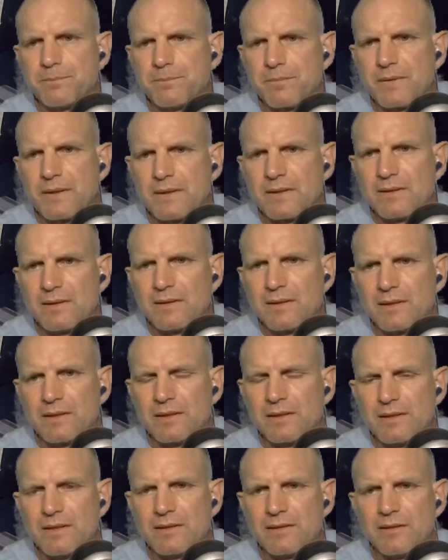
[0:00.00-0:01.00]

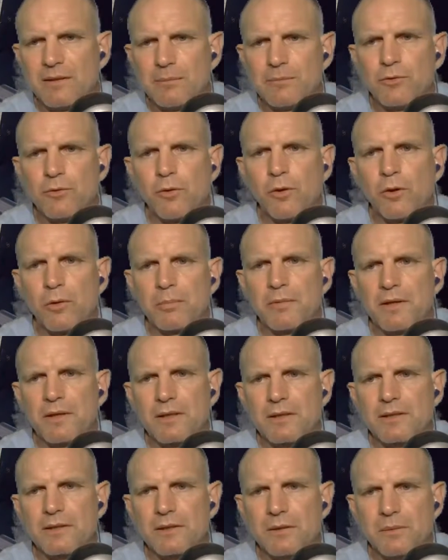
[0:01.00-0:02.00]
It doesn't absorb the
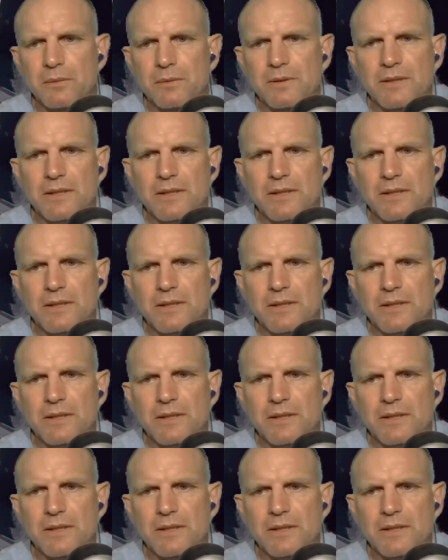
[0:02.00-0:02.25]
glue.